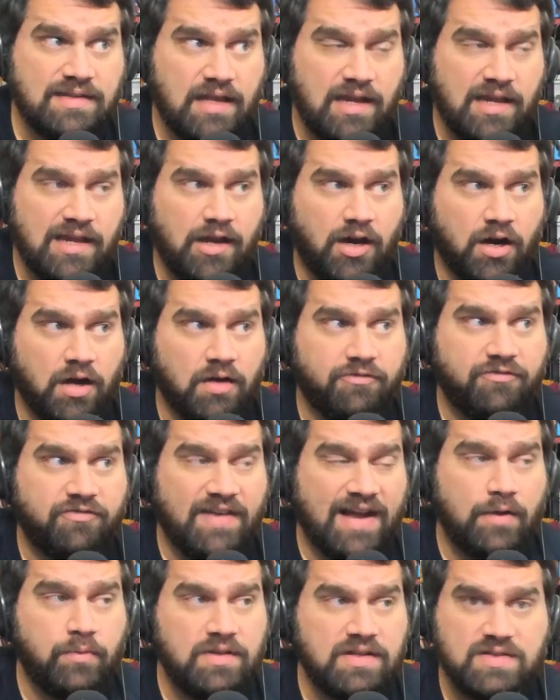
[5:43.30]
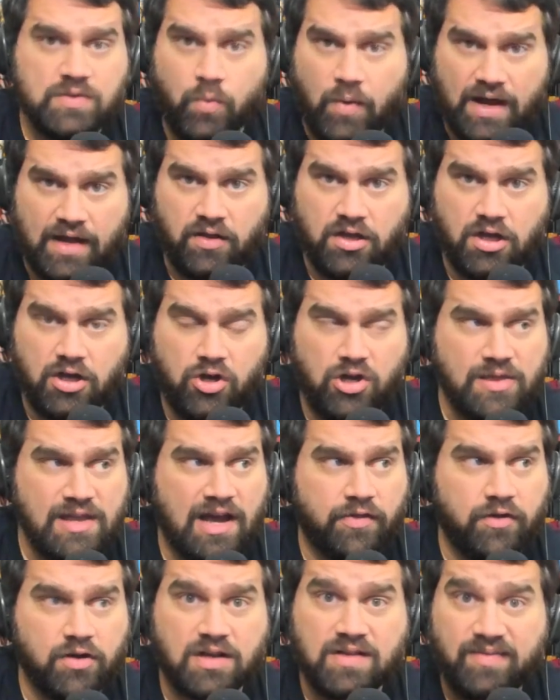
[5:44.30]
That they are found this a while ago
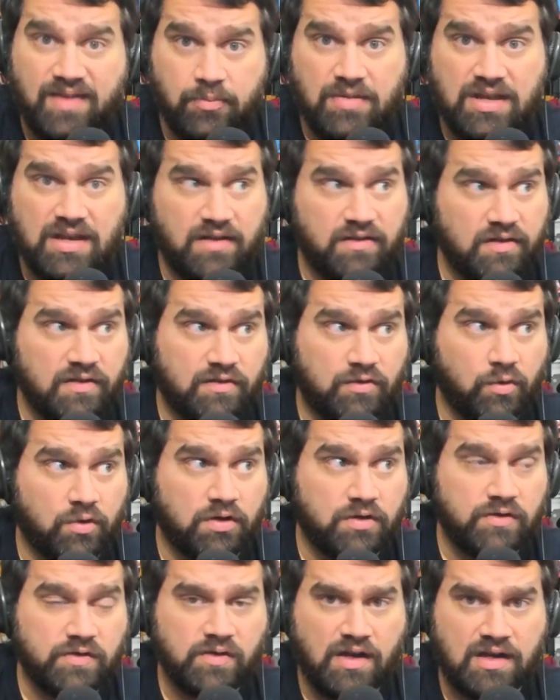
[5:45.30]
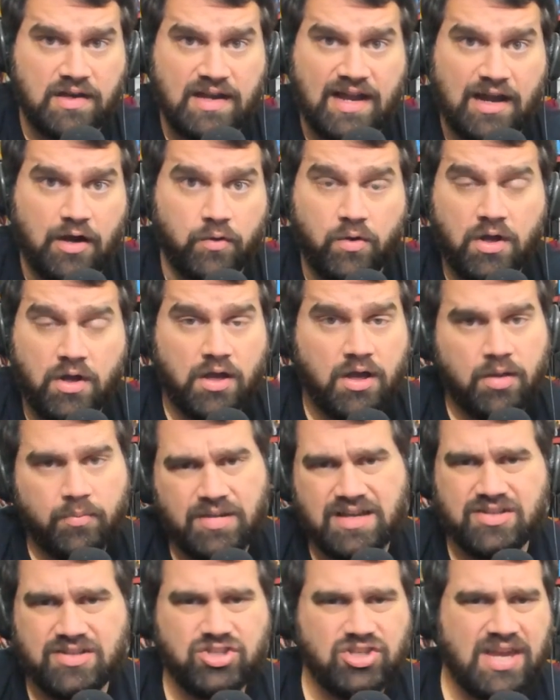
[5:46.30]
and now they're claiming it as a source. And now,
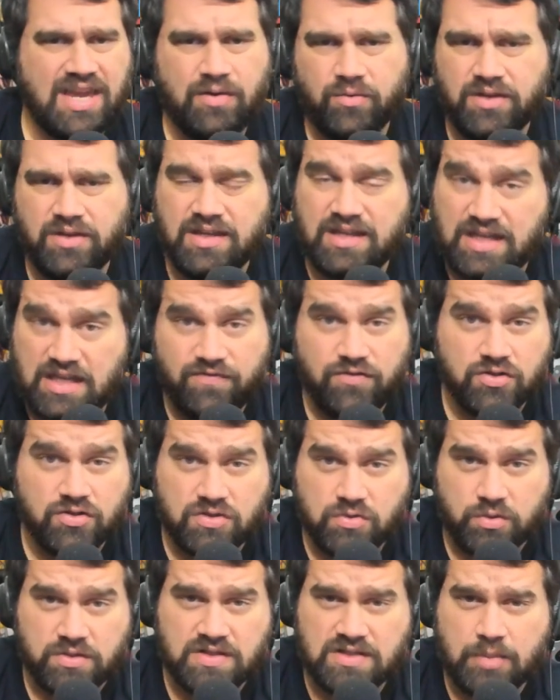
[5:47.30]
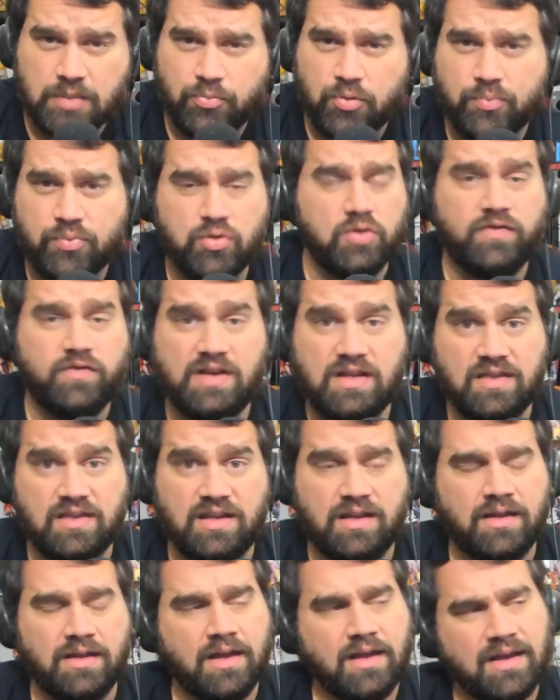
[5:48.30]
because you can't really give your sources up or prove
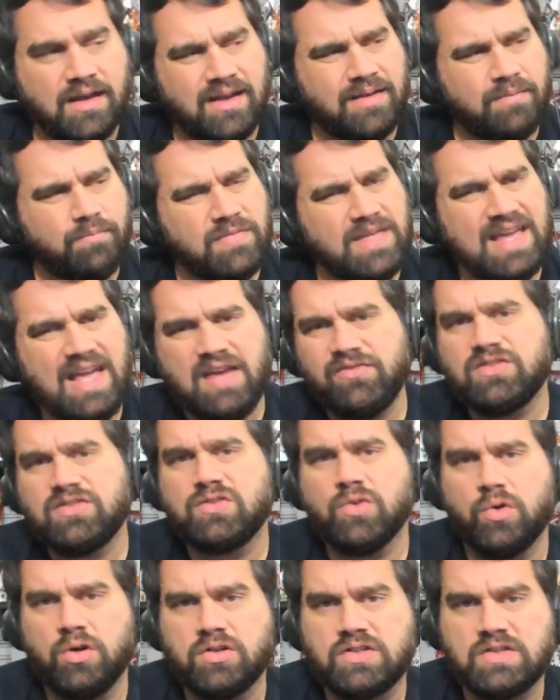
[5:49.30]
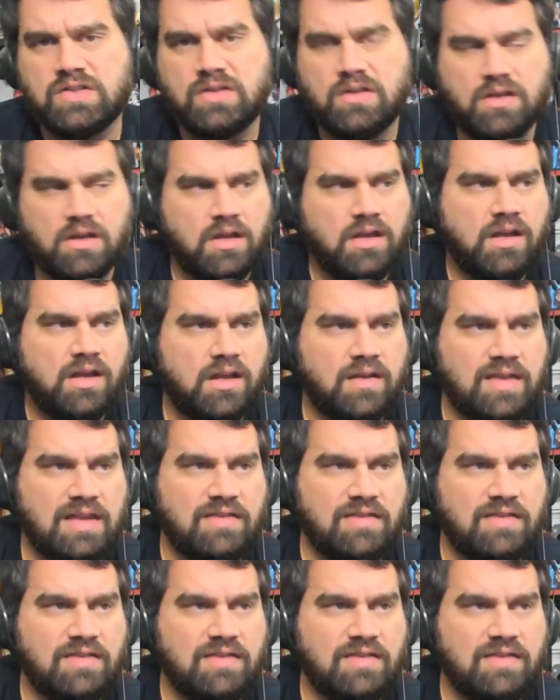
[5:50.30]
anything, they have a source.